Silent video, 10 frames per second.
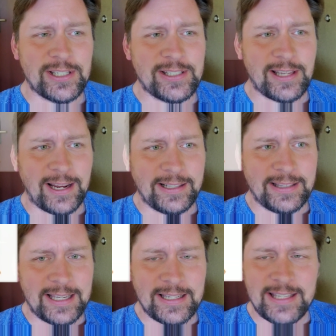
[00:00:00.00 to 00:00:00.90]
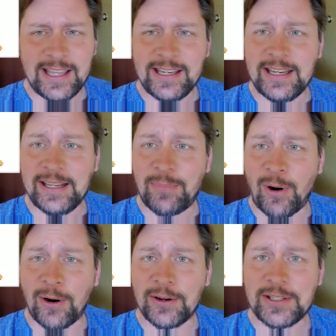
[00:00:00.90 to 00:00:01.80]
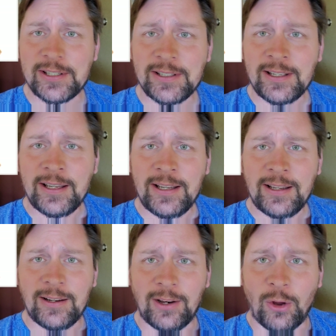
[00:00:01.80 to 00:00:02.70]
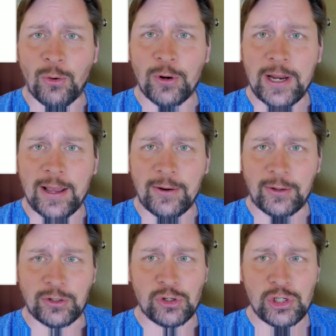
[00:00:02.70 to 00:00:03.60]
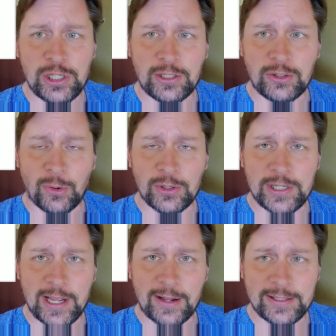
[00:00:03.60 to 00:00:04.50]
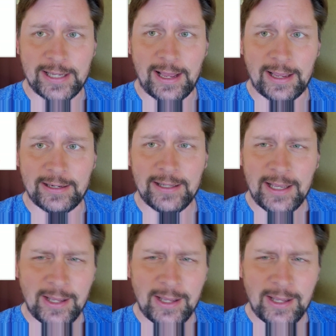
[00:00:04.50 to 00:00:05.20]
is like the tendony part lower down on your shin towards the outside,